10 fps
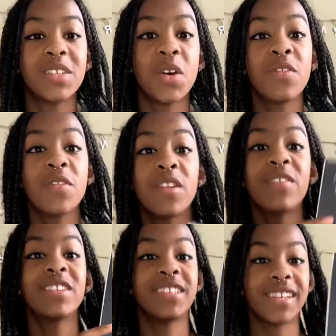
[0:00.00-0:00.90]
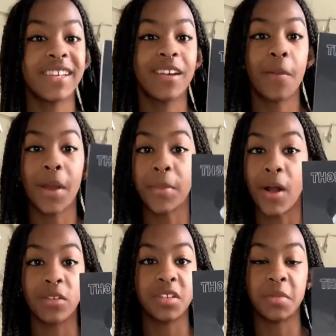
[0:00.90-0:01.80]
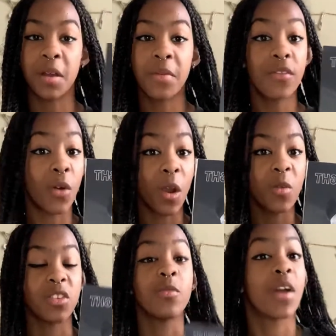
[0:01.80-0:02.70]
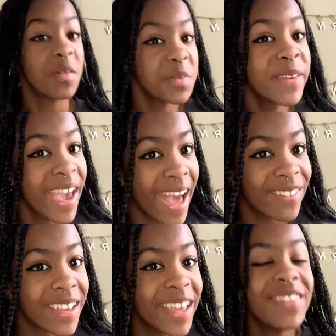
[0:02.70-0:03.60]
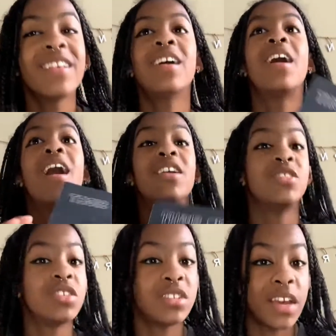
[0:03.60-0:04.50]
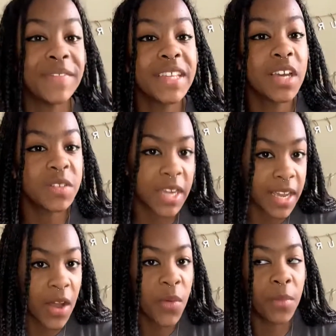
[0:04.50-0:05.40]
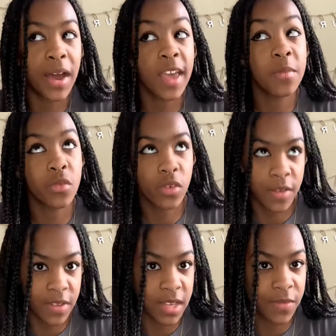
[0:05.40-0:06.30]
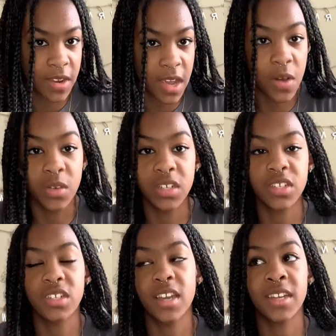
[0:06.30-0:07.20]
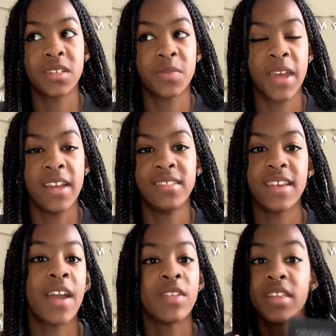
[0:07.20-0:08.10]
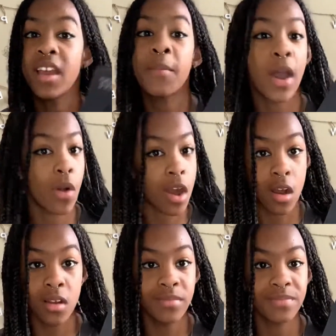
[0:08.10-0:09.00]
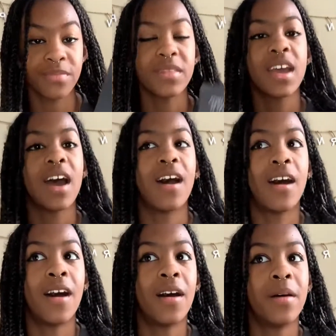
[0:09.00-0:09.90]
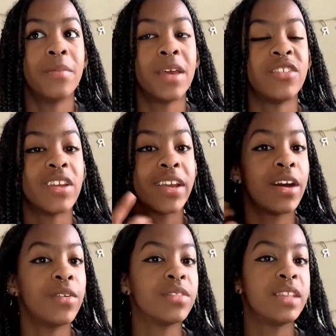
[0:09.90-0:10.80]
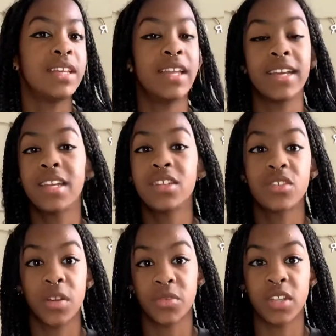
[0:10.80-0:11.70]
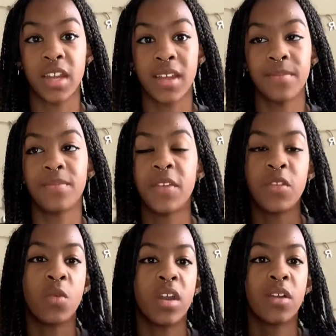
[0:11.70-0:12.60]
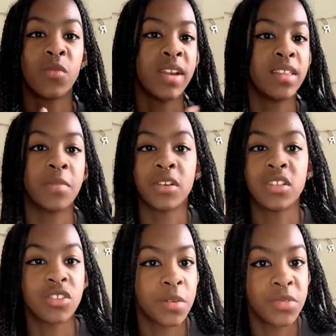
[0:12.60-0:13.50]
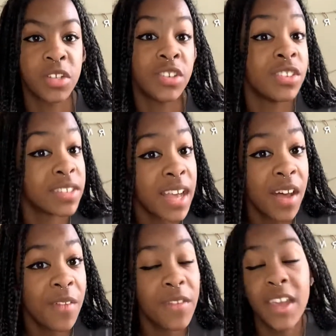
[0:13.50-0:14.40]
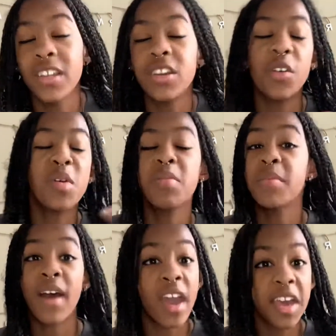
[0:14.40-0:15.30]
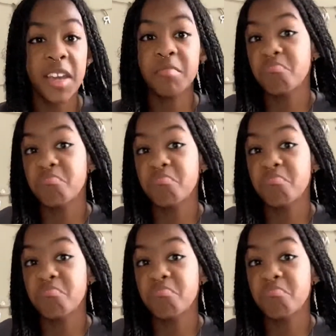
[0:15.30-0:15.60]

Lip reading: if you've never seen my poetry book before, which you probably haven't, you should definitely go check out my previous video, which explains everything about her. And check out the link in the description if you want to read the book description yourself and, maybe buy it.